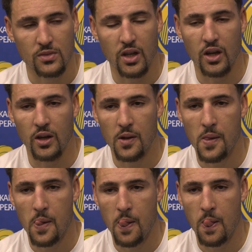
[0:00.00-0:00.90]
Yeah.
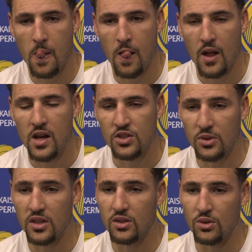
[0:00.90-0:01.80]
It's
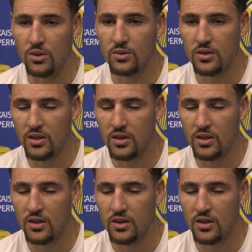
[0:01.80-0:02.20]
really cool.